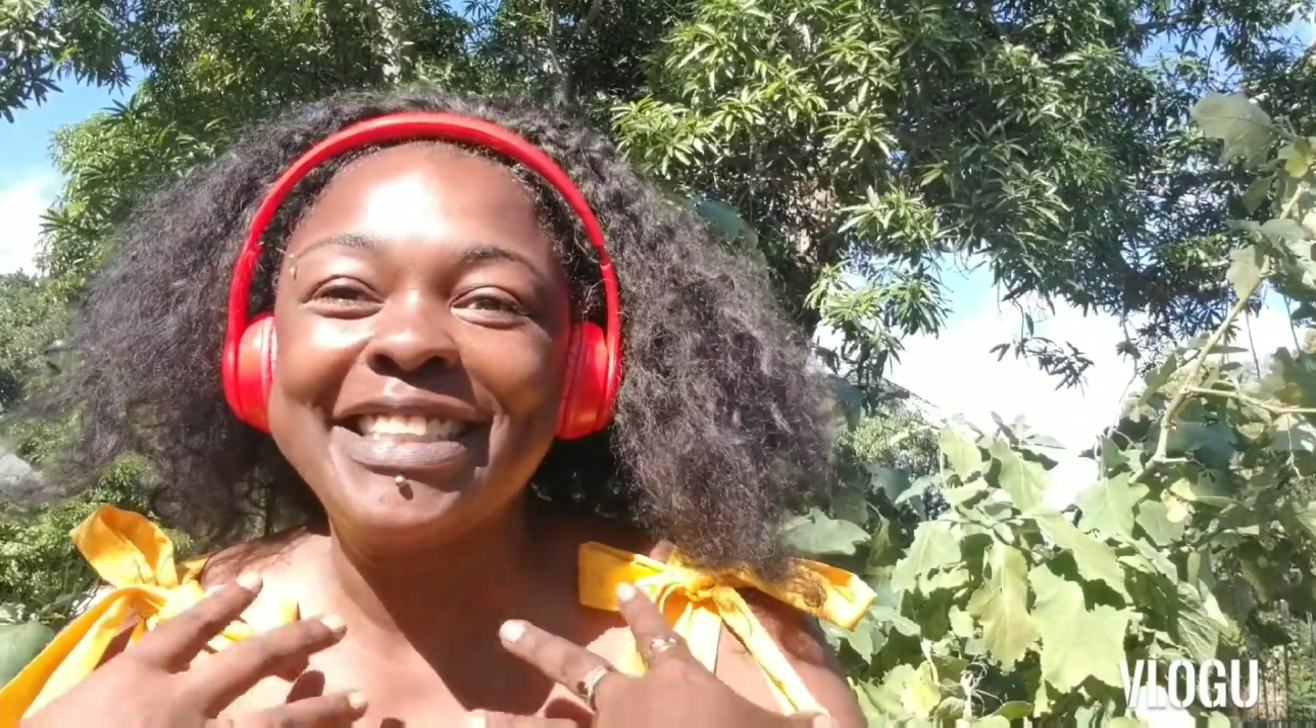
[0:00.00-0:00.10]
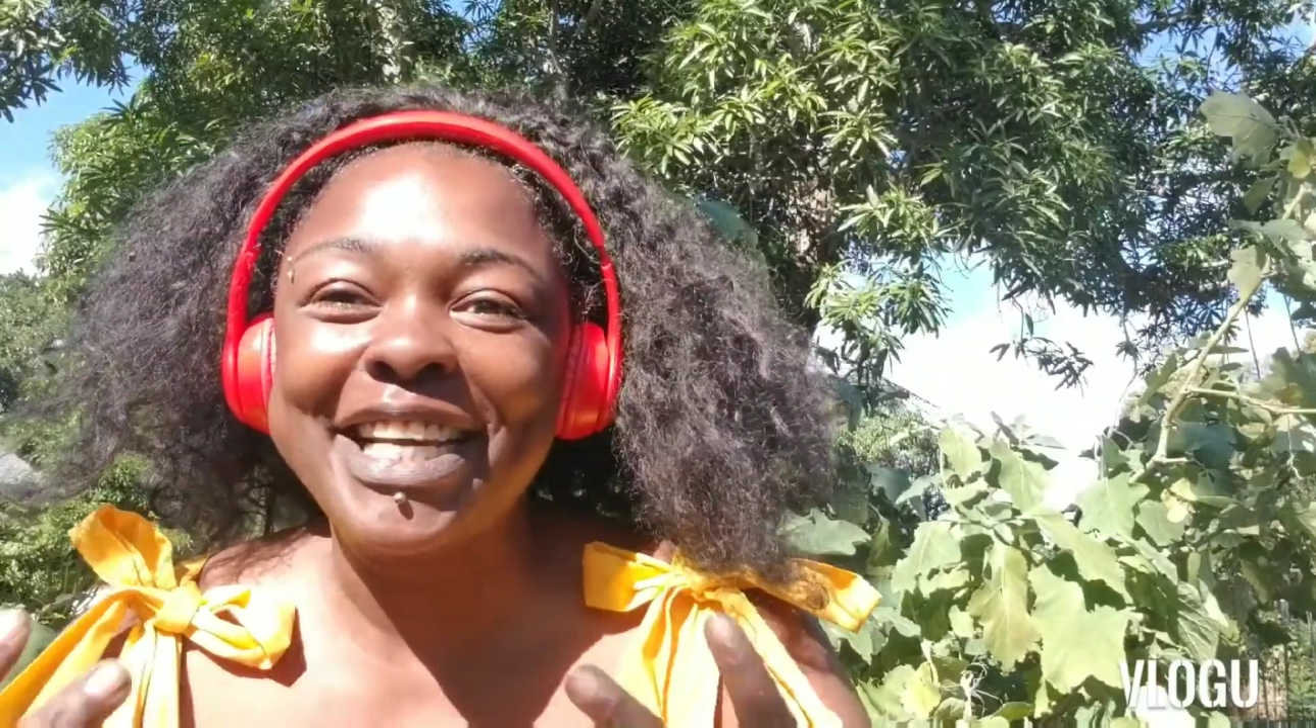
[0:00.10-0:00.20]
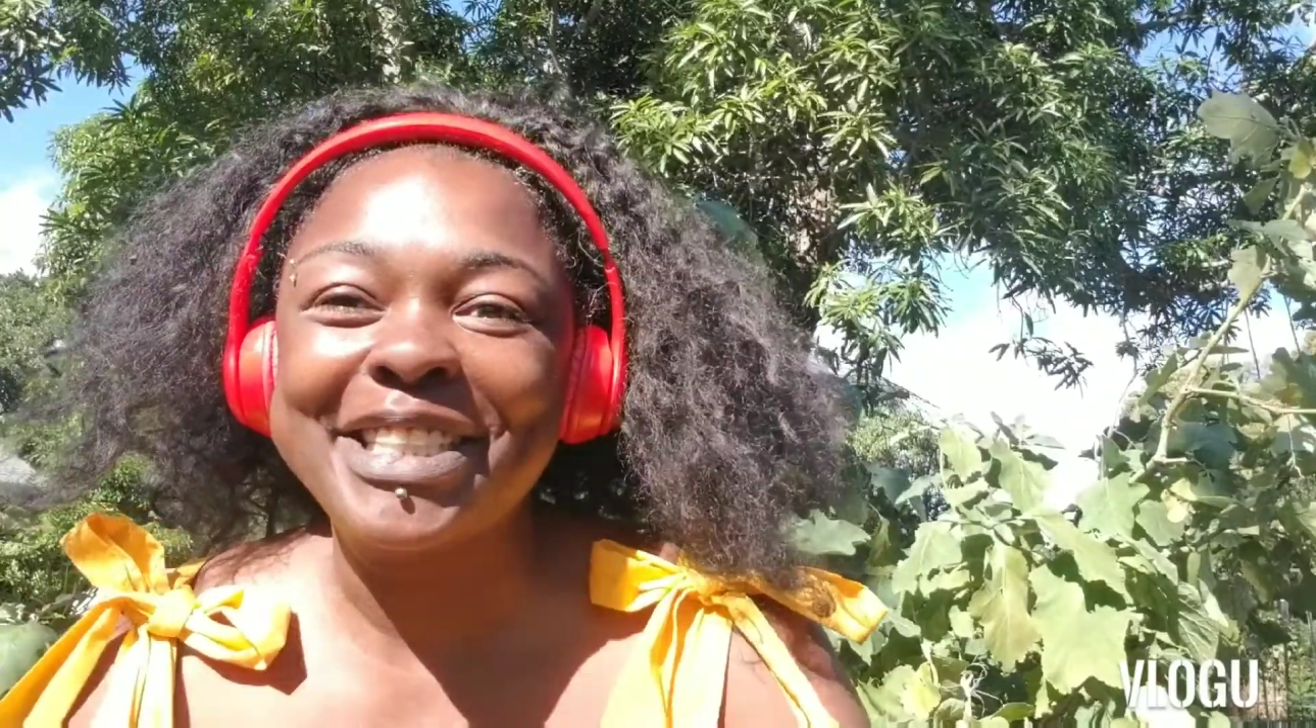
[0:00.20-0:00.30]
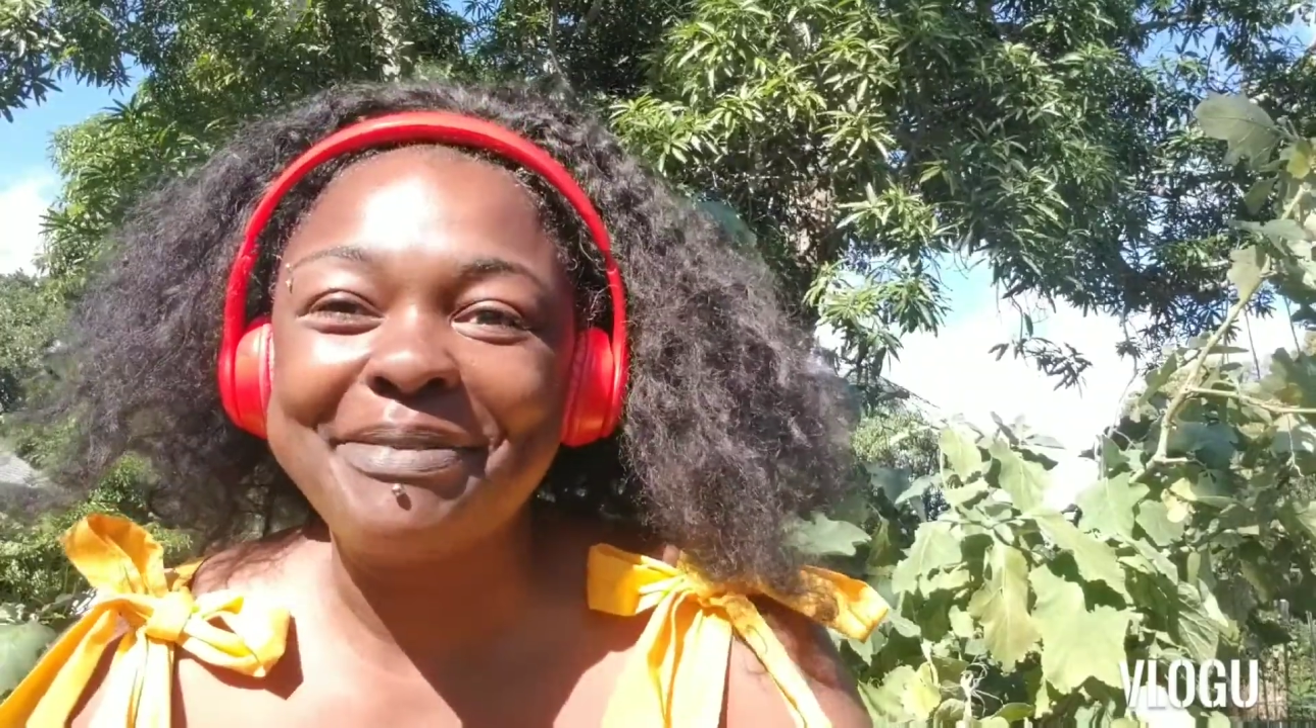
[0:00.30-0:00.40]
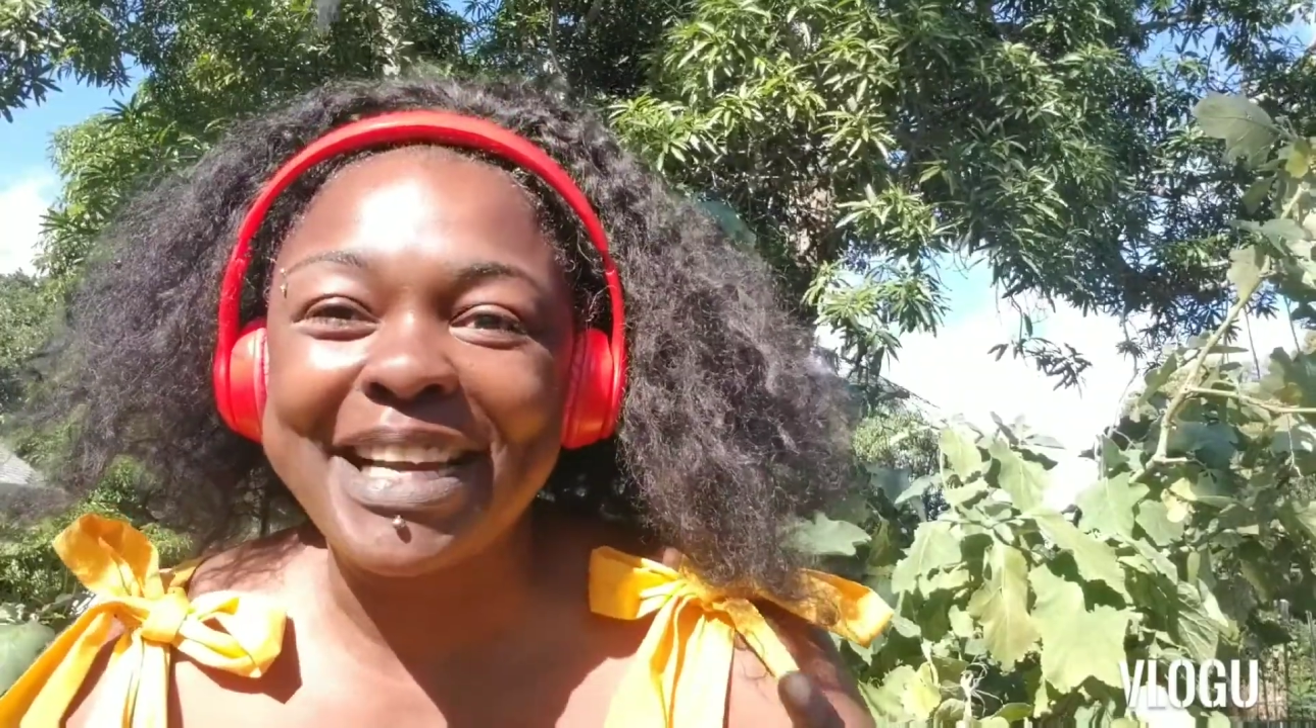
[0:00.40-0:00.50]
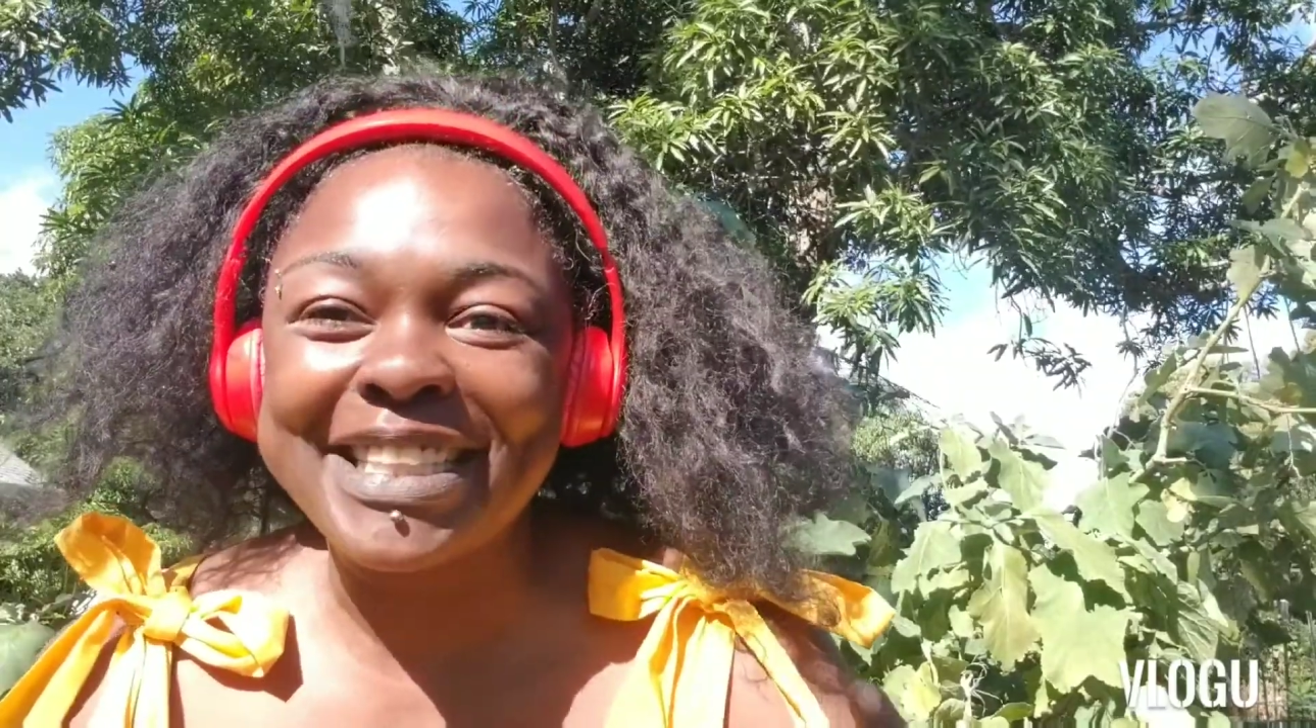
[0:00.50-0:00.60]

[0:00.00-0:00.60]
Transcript: touched my